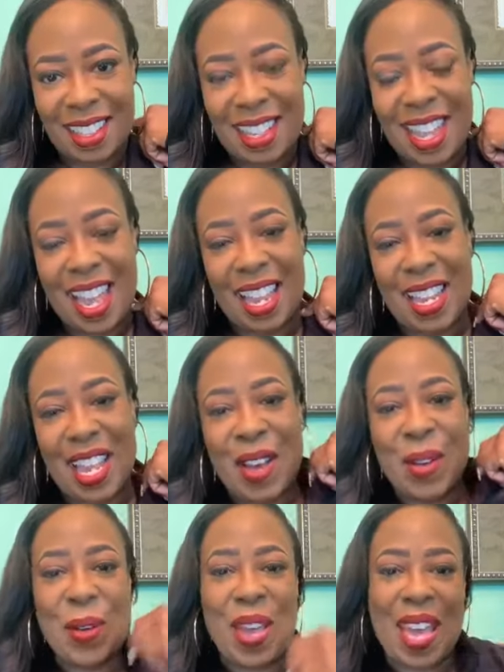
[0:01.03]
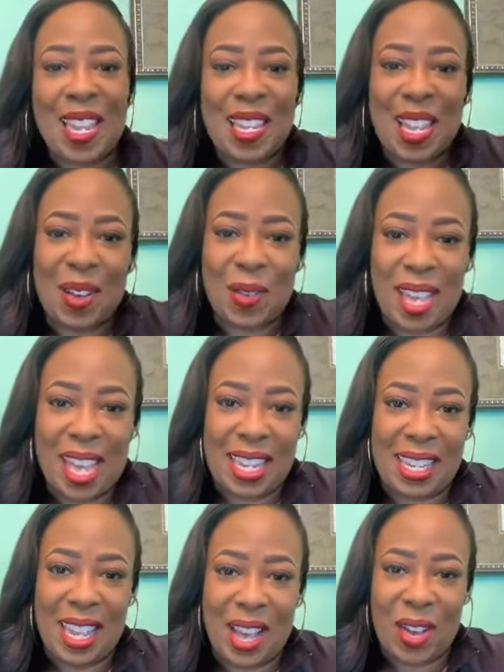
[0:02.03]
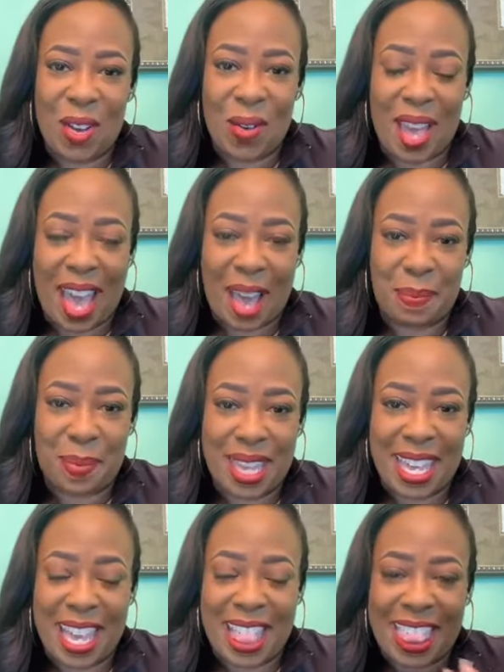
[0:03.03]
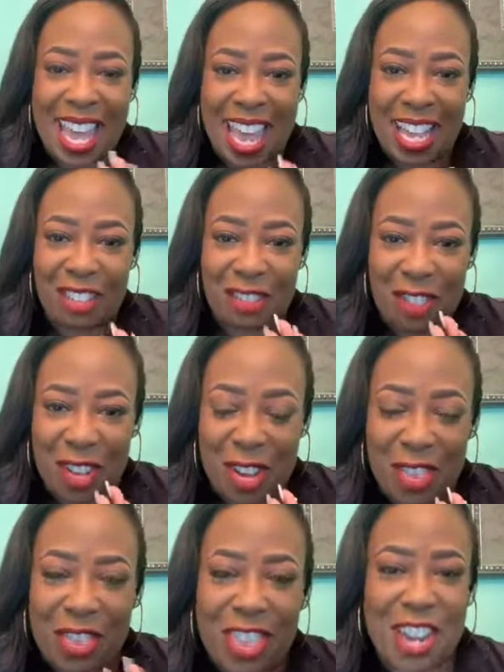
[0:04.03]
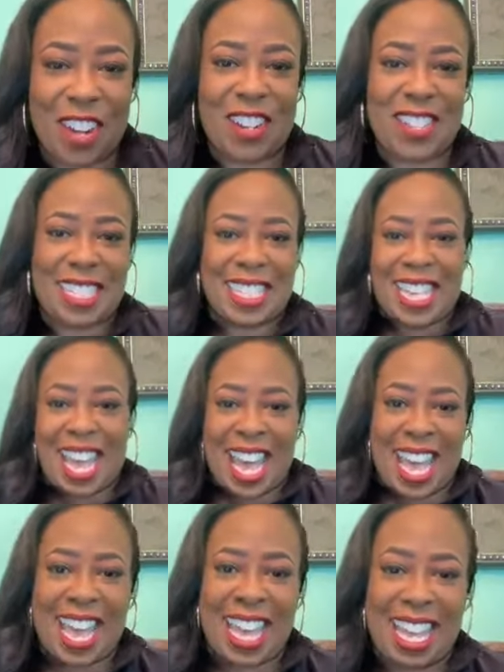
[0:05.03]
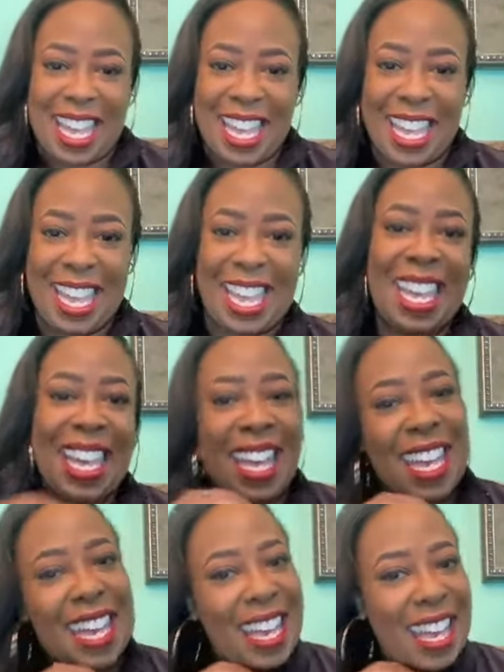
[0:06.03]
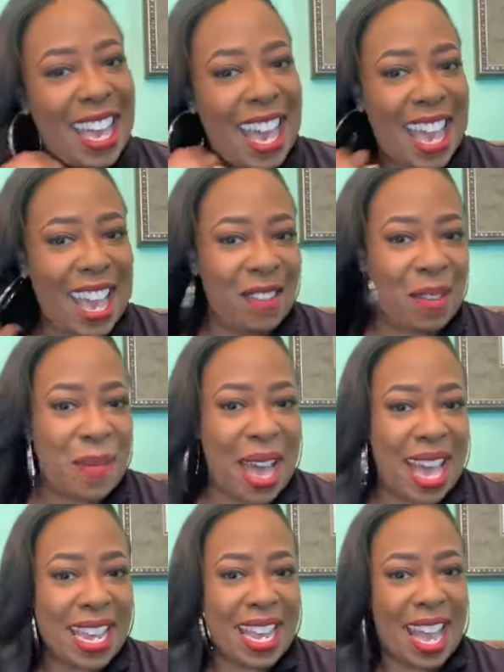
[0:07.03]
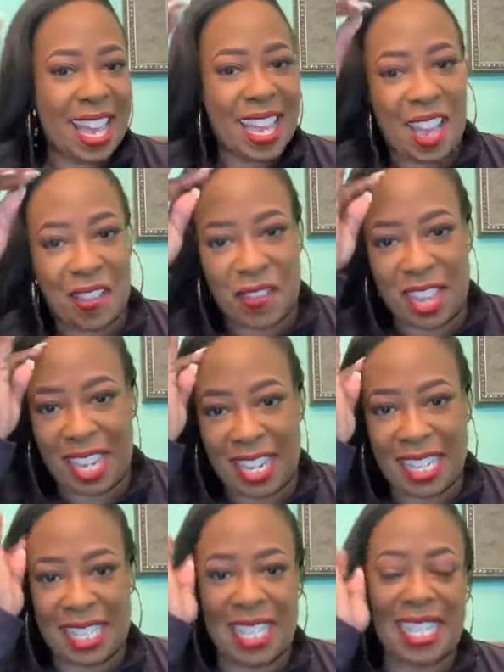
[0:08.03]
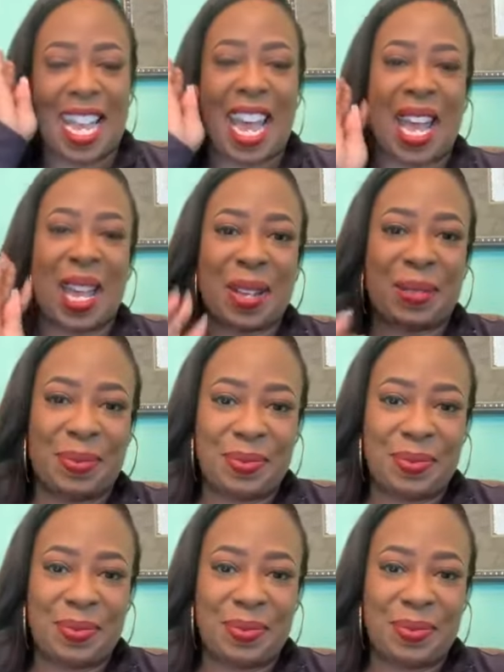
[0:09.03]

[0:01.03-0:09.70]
Hello, hello, hello. Happy Thankful Thursday. Hey everybody, how y'all feeling today?